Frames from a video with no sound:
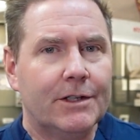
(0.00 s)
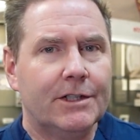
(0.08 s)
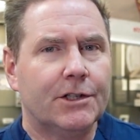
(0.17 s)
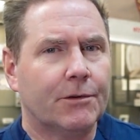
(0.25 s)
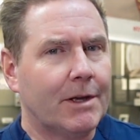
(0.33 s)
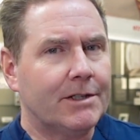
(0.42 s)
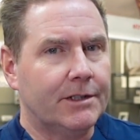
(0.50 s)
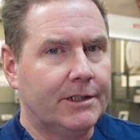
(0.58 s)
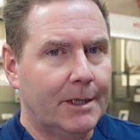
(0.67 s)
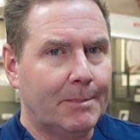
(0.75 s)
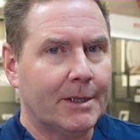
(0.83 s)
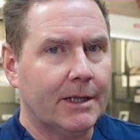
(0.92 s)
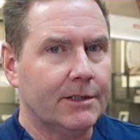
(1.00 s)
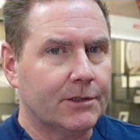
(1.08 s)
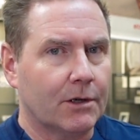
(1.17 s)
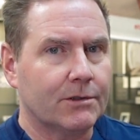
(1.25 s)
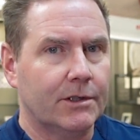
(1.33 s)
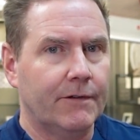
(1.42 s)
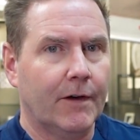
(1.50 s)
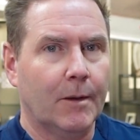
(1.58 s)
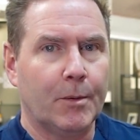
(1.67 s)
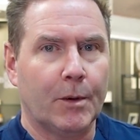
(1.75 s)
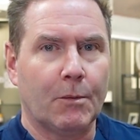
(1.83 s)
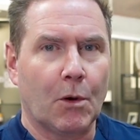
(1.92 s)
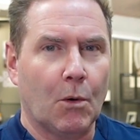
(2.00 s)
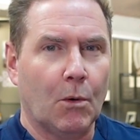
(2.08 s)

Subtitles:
degeneration typically starts to develop when we're